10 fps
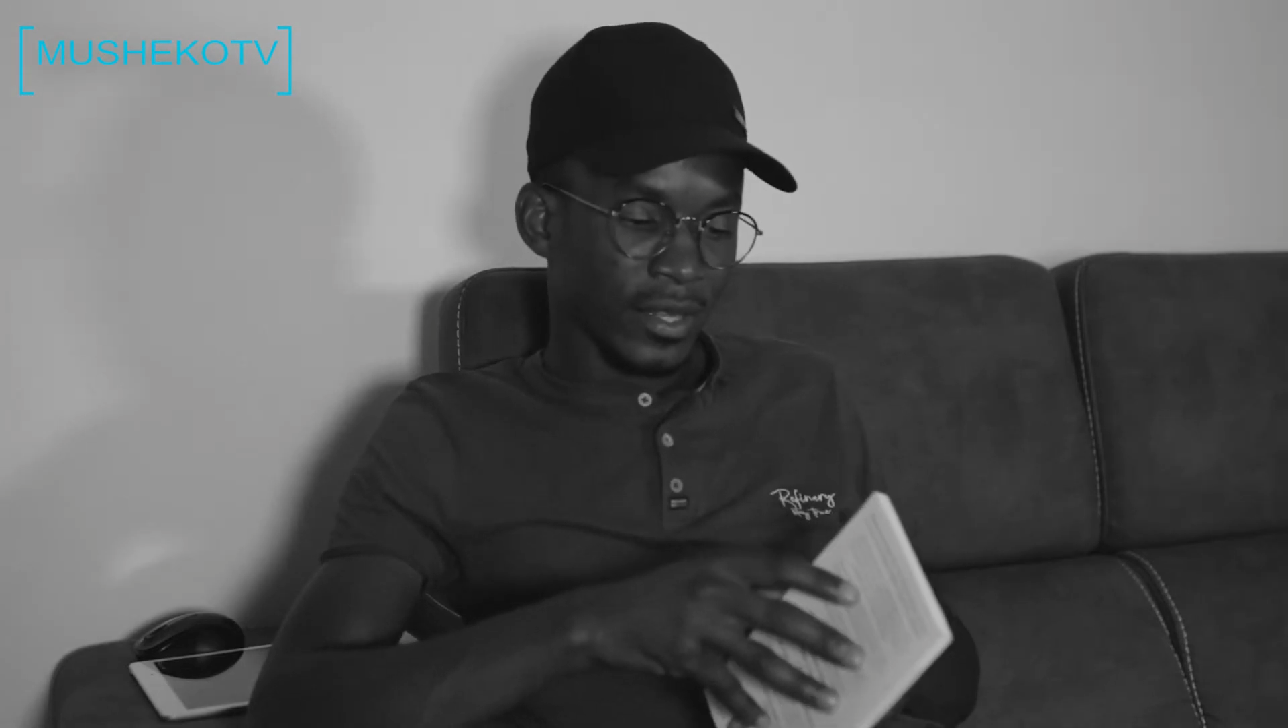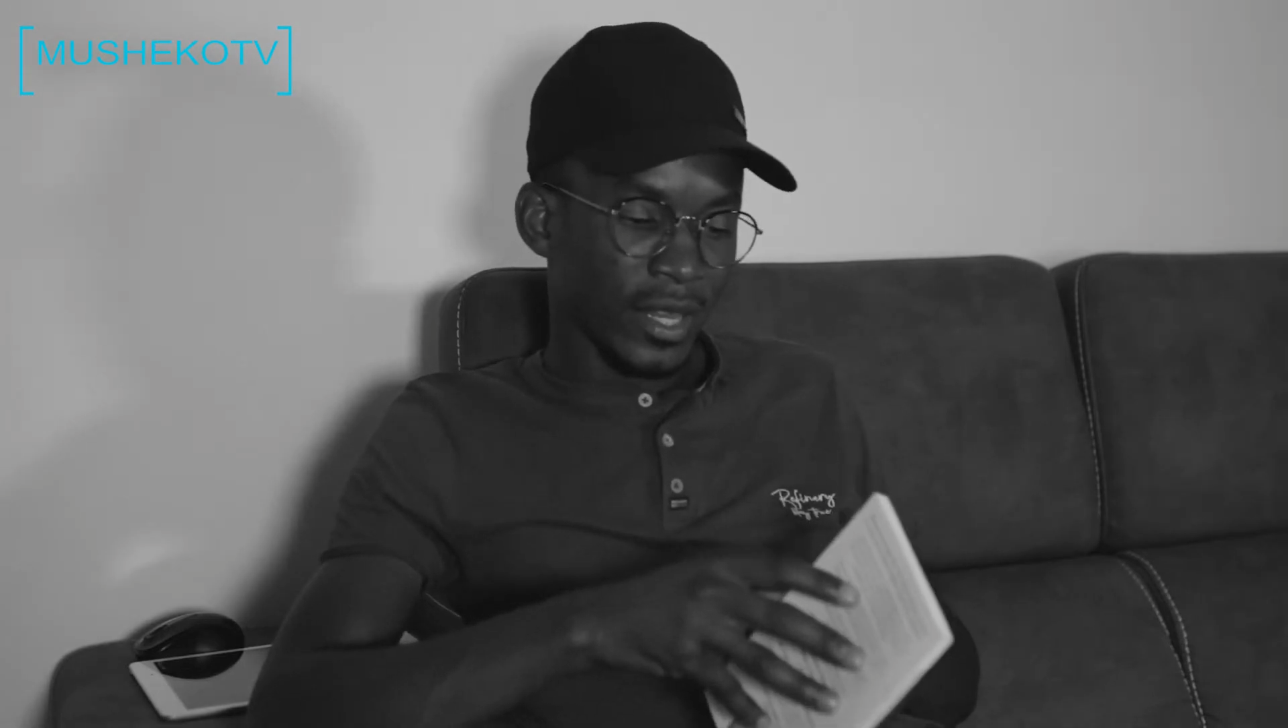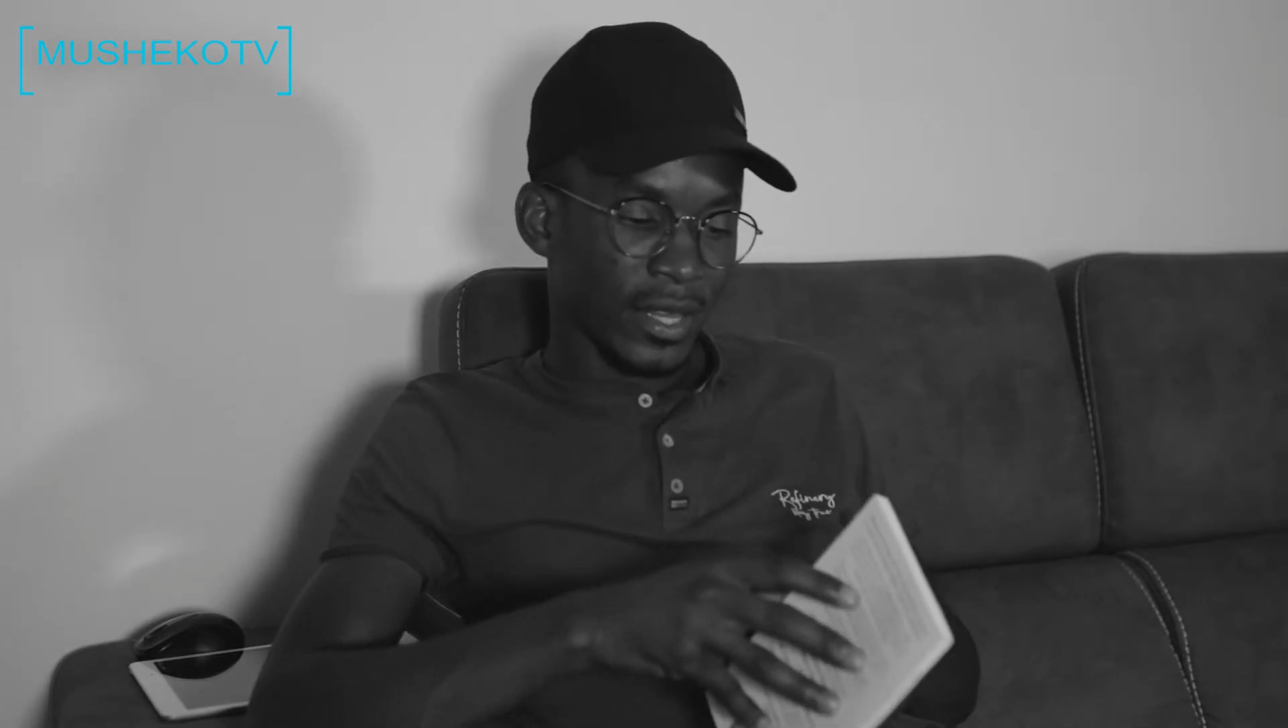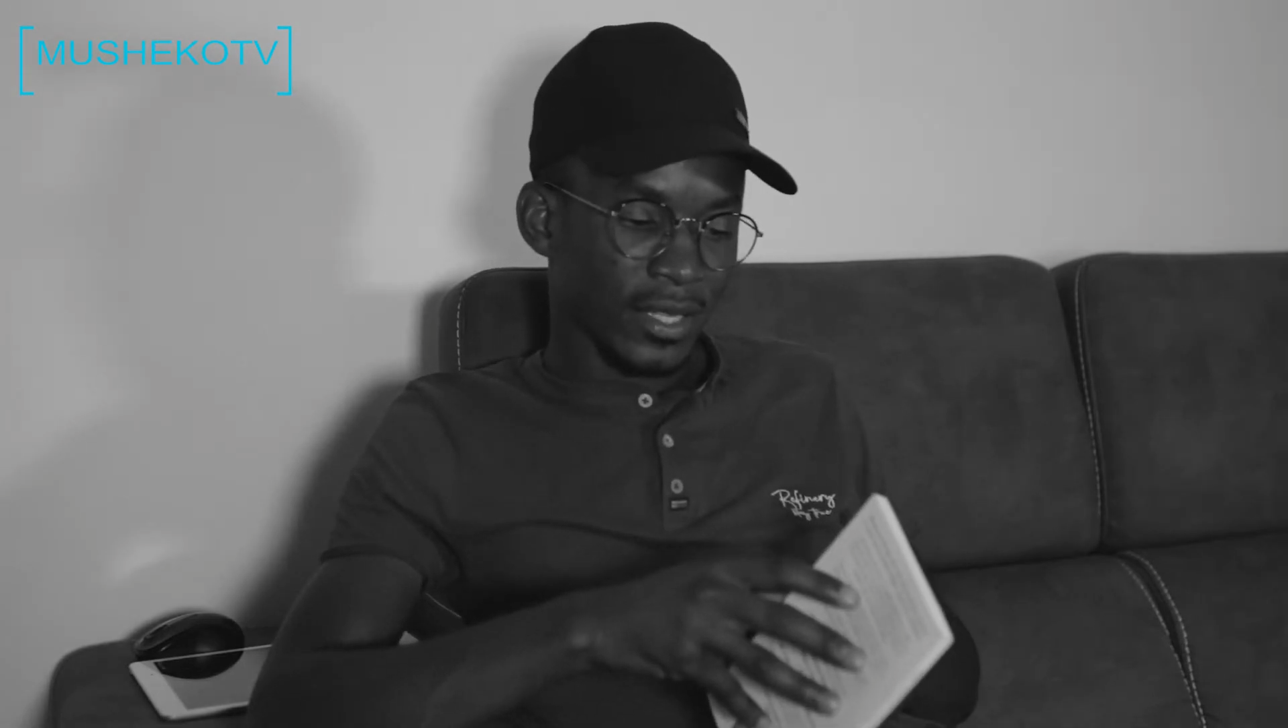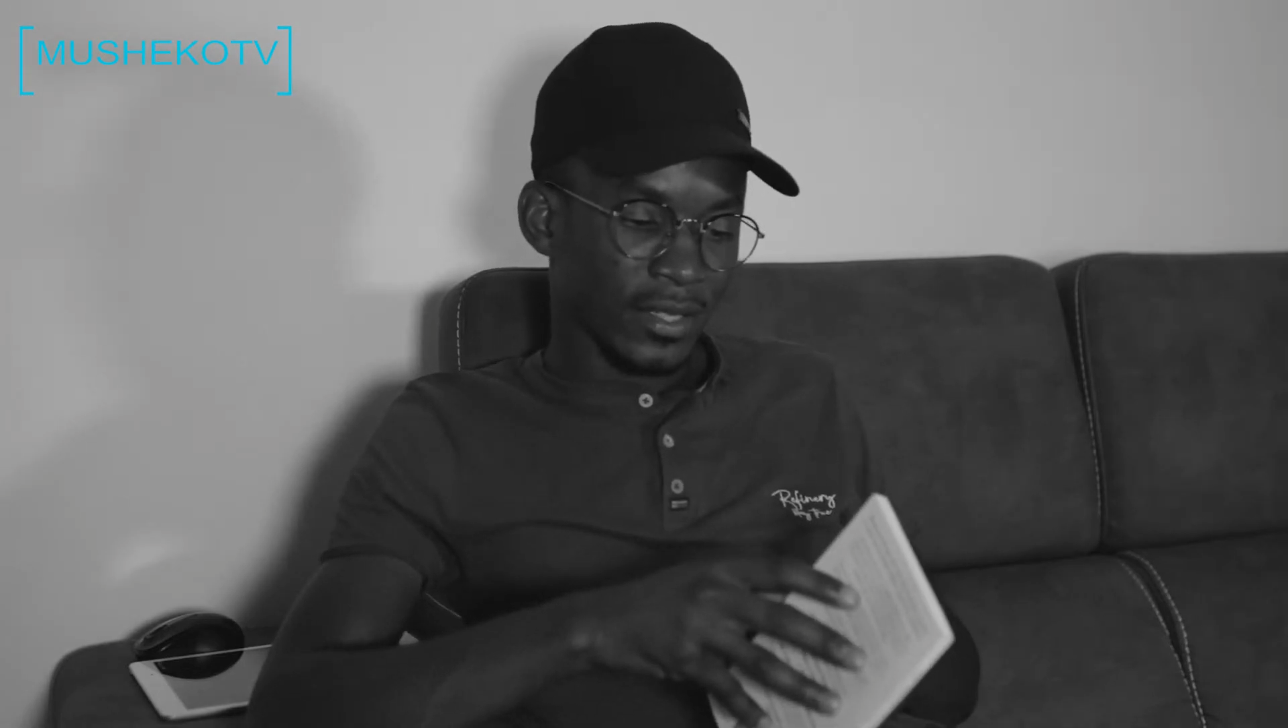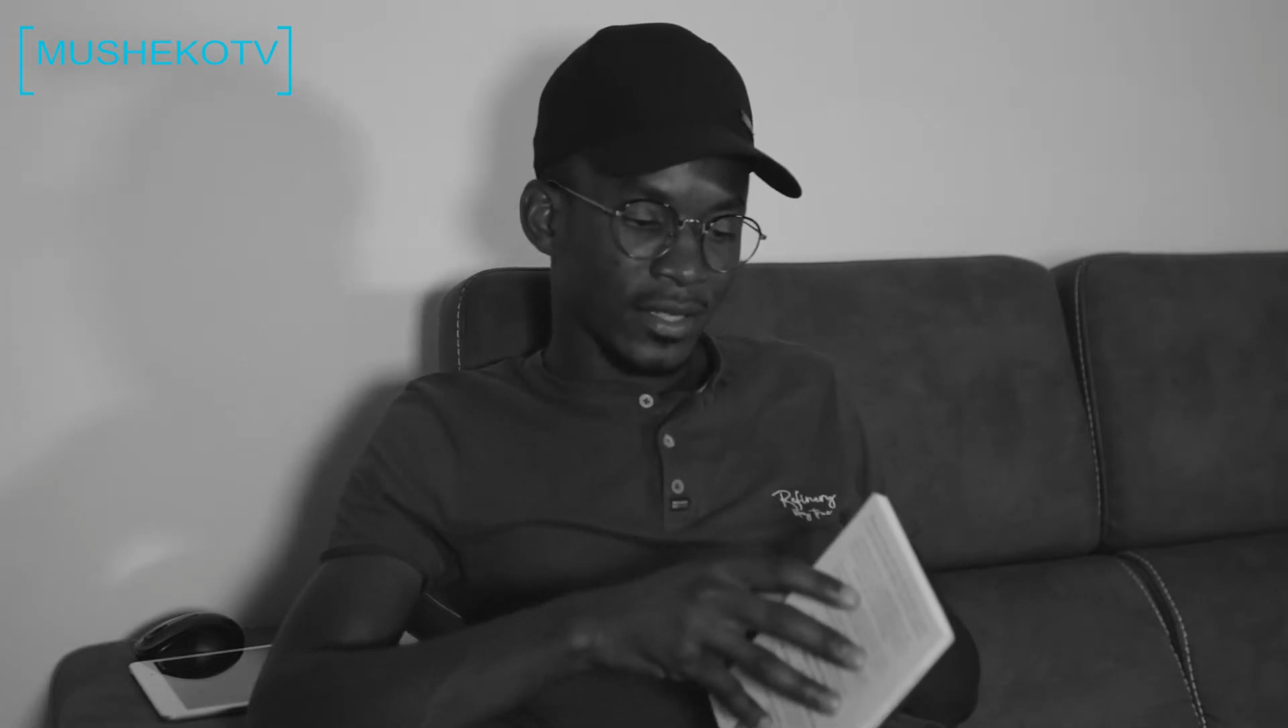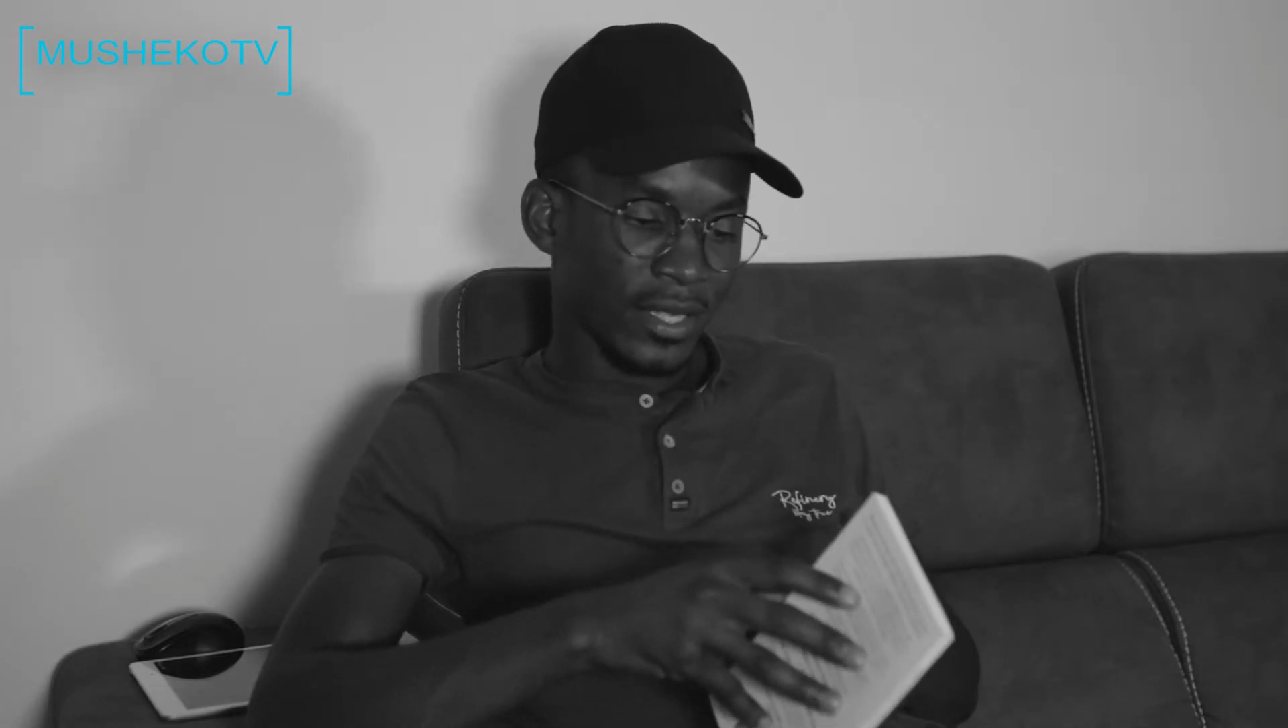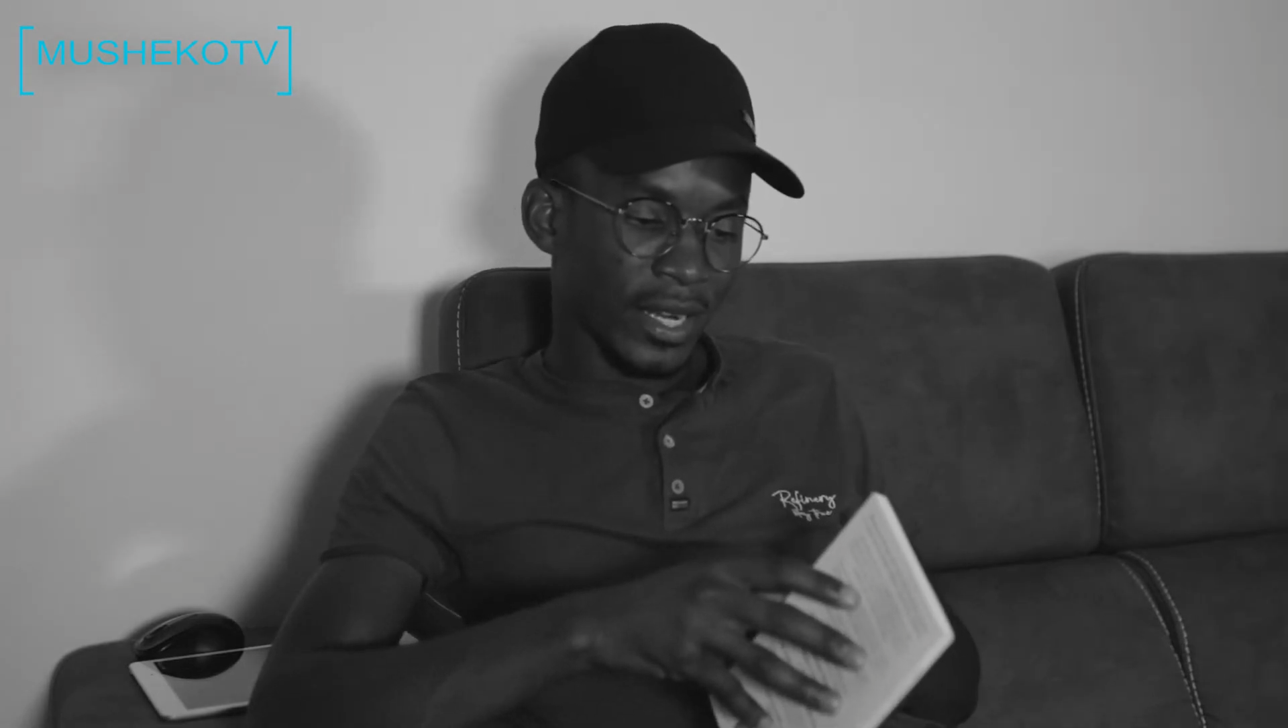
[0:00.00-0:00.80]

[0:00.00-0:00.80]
that I just